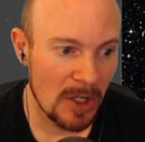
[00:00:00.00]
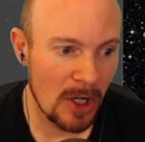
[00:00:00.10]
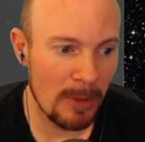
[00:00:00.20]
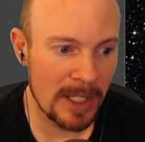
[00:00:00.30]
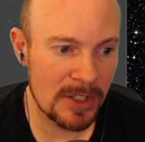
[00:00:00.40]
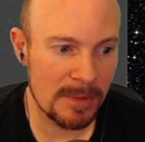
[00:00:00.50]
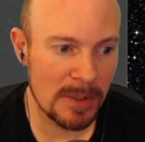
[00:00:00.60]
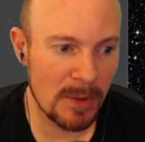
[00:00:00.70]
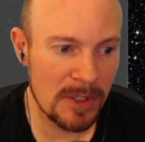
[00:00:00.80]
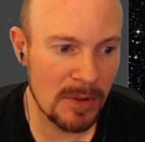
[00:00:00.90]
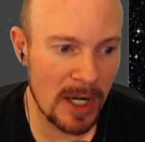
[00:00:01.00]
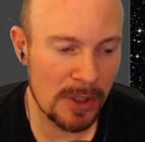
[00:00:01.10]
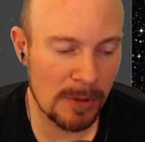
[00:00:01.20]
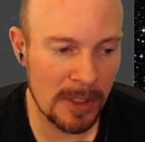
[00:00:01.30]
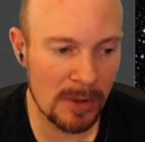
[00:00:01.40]
All mantis ships are way too high in
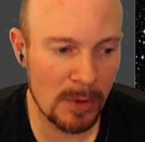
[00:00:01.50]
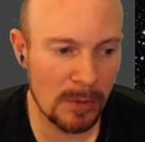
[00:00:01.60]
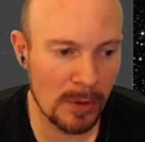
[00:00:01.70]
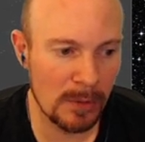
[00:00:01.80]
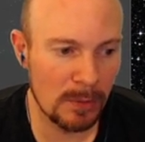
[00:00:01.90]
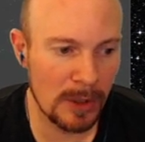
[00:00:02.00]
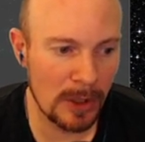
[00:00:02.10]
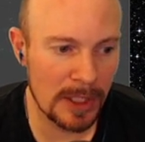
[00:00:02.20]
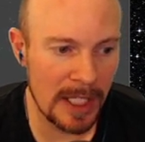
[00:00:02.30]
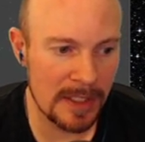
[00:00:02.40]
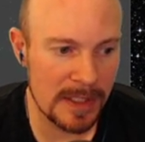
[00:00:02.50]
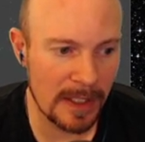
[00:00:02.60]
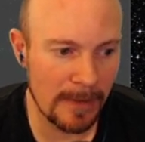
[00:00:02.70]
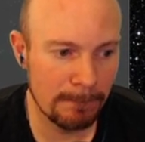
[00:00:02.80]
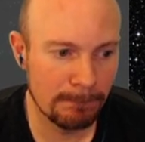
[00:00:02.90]
your opinion. We'll we'll relook at that in a
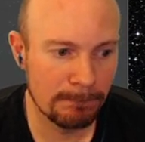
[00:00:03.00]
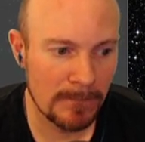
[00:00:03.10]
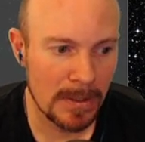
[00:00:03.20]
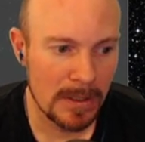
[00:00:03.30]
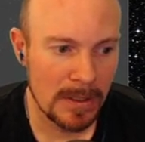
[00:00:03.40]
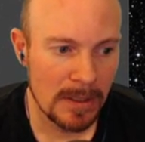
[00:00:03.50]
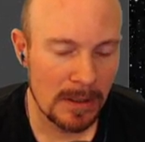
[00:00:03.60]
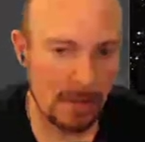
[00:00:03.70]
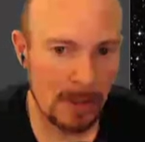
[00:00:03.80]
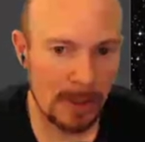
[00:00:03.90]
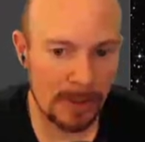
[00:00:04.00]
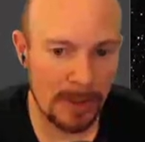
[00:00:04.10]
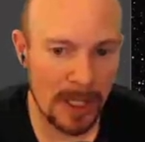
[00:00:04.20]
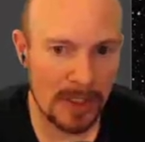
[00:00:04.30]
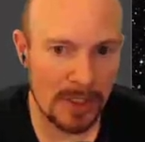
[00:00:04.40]
second. Let me look at
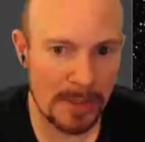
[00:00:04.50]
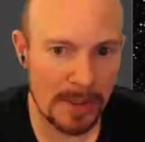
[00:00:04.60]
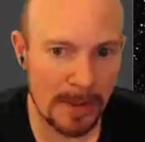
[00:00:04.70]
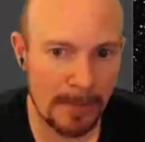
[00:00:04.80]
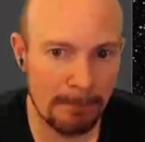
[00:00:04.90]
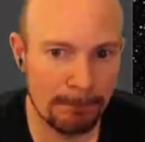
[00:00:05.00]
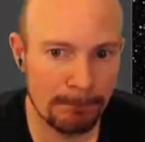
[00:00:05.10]
Rock ships here.